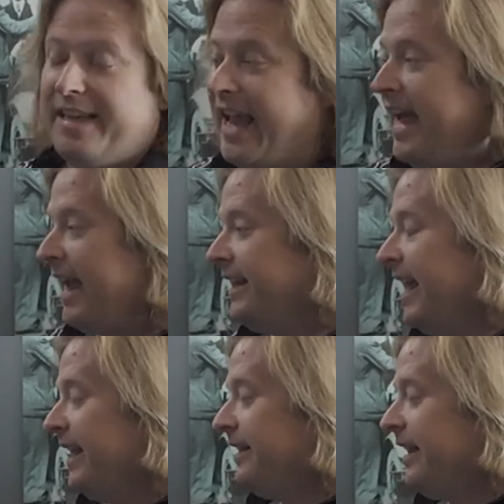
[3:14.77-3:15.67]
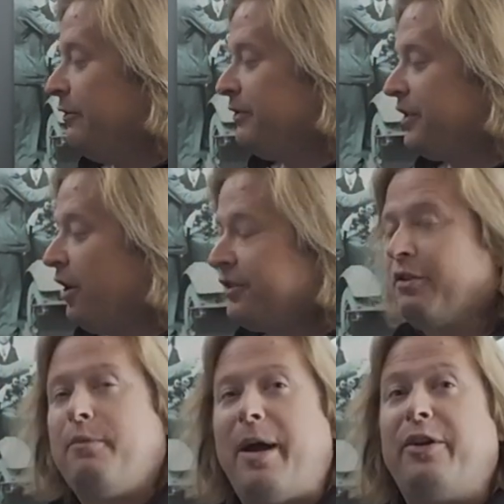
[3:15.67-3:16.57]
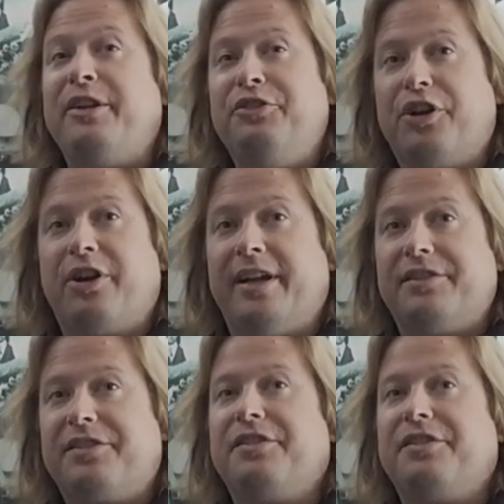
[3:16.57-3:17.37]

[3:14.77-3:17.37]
Yeah, and it was also about endurance.